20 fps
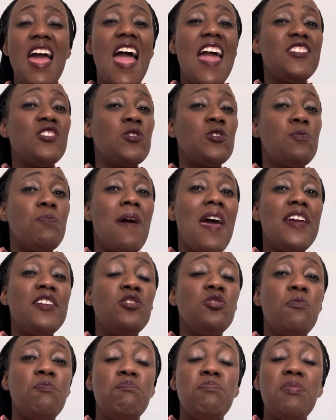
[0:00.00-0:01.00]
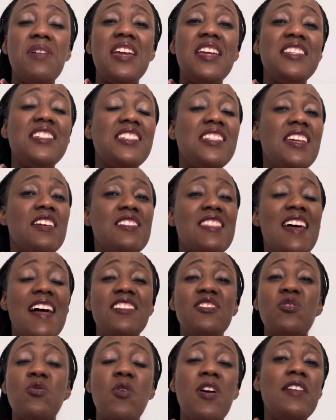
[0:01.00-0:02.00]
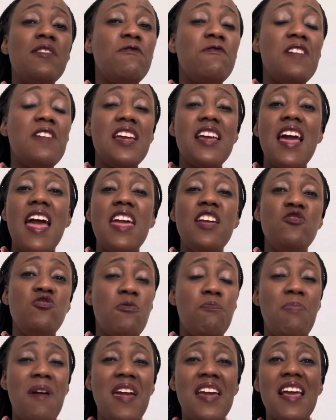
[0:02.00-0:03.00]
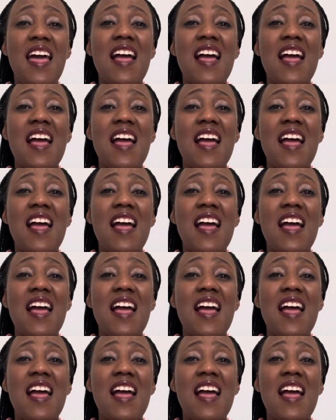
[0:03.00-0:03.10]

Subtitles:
Expect to be seeing that great figure in your bank